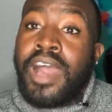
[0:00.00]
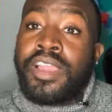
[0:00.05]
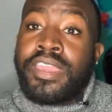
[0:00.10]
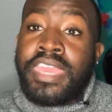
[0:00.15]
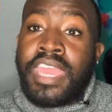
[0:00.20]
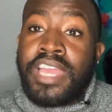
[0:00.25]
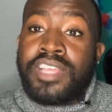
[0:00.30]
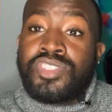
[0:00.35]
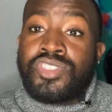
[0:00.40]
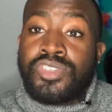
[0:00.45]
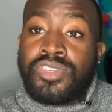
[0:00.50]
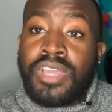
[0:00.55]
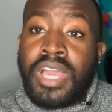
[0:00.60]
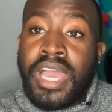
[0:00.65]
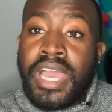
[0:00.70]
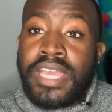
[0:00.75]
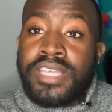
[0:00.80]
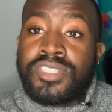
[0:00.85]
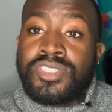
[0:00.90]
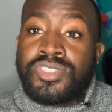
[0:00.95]
catch you
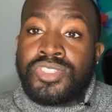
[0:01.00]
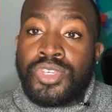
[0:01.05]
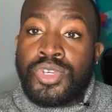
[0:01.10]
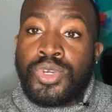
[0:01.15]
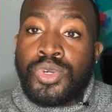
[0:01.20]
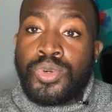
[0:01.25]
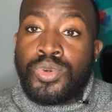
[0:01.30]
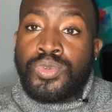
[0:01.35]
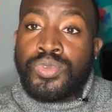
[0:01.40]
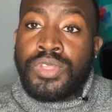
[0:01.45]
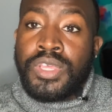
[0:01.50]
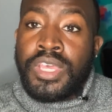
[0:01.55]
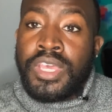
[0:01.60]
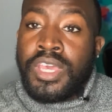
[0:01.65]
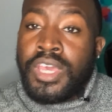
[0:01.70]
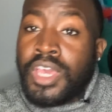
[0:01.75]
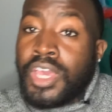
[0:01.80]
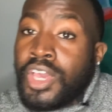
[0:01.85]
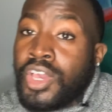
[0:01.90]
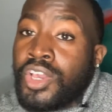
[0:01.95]
guys soon.
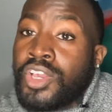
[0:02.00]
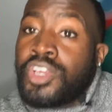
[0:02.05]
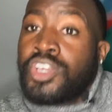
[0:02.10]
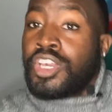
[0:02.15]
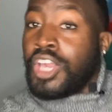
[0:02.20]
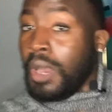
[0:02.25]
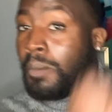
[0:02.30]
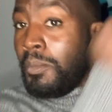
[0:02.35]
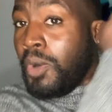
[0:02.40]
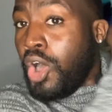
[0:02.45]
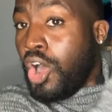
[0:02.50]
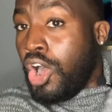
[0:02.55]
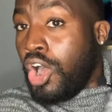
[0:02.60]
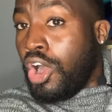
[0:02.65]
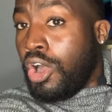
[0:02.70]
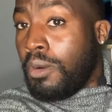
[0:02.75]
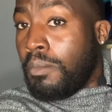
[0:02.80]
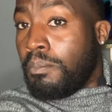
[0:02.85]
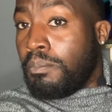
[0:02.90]
Come on,